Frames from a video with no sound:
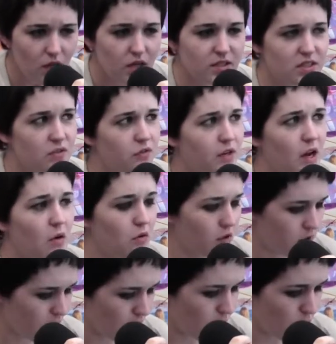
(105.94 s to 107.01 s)
a different
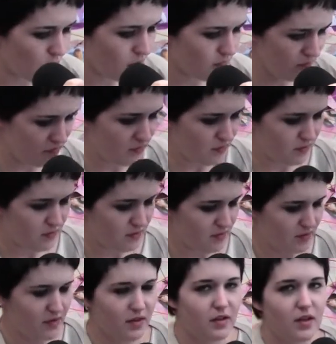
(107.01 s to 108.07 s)
outlook on what is that
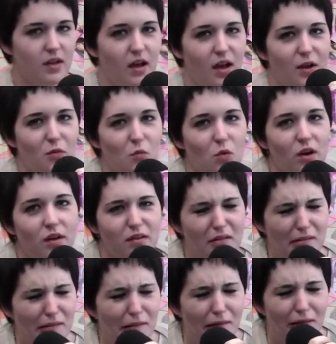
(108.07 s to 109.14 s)
hair on what
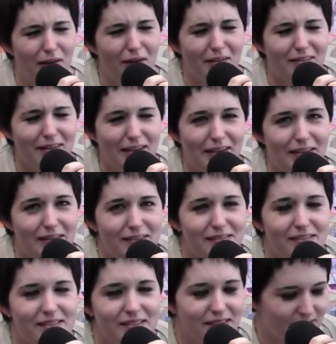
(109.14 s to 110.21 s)
art
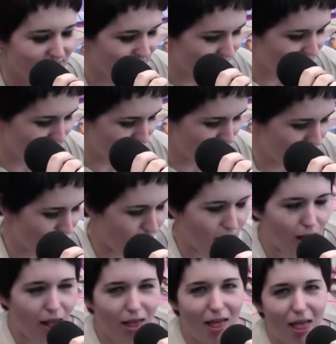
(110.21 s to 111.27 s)
is.
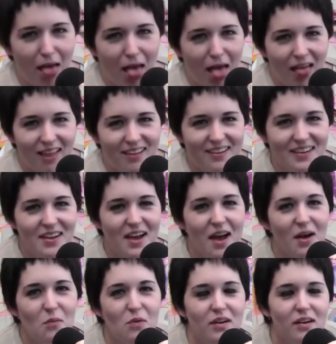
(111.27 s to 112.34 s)

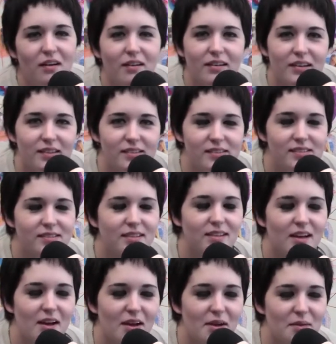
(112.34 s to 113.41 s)
Oh, on what art is.
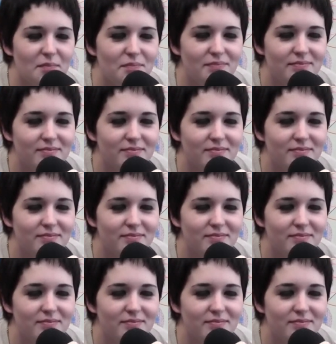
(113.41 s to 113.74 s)
Um,